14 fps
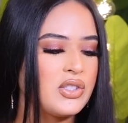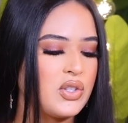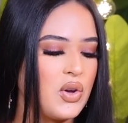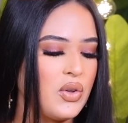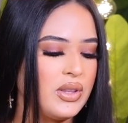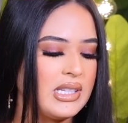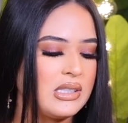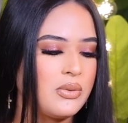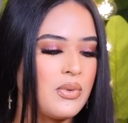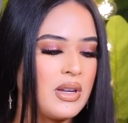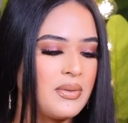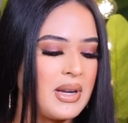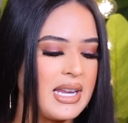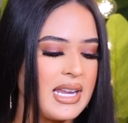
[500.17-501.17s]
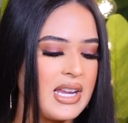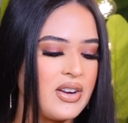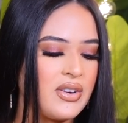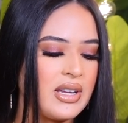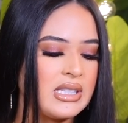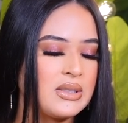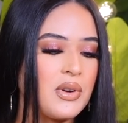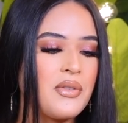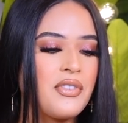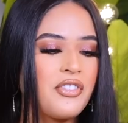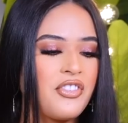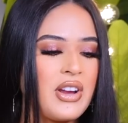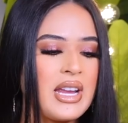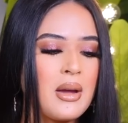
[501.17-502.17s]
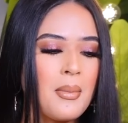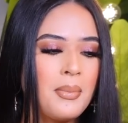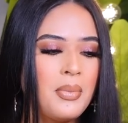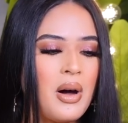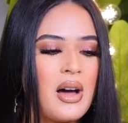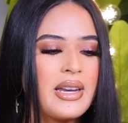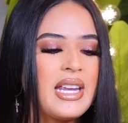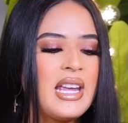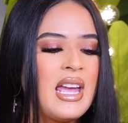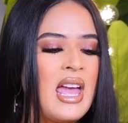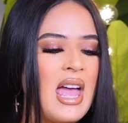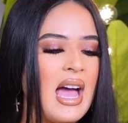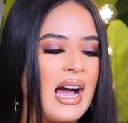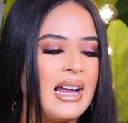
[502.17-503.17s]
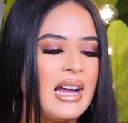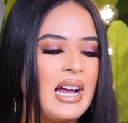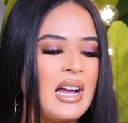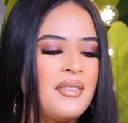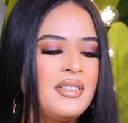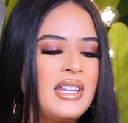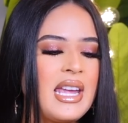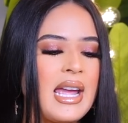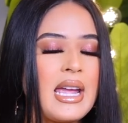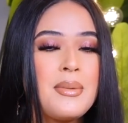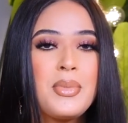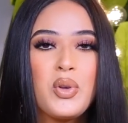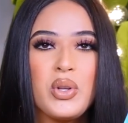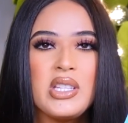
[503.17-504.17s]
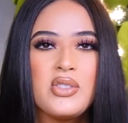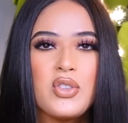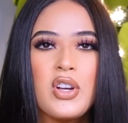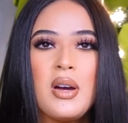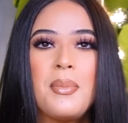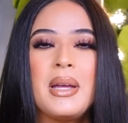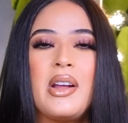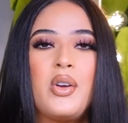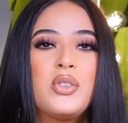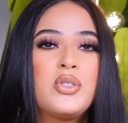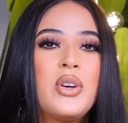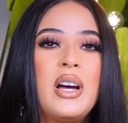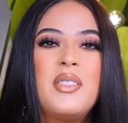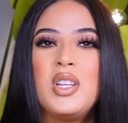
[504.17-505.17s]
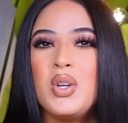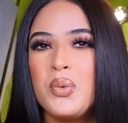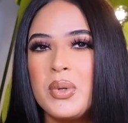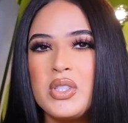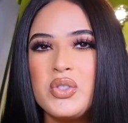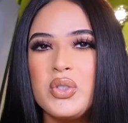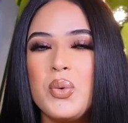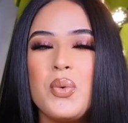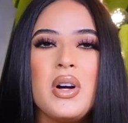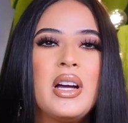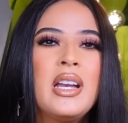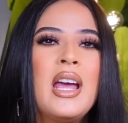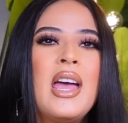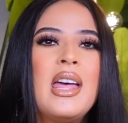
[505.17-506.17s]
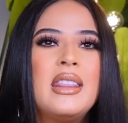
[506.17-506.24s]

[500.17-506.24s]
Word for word: So this one right here is from Frank Body. I have the A Beauty Scrub and I also have the original one.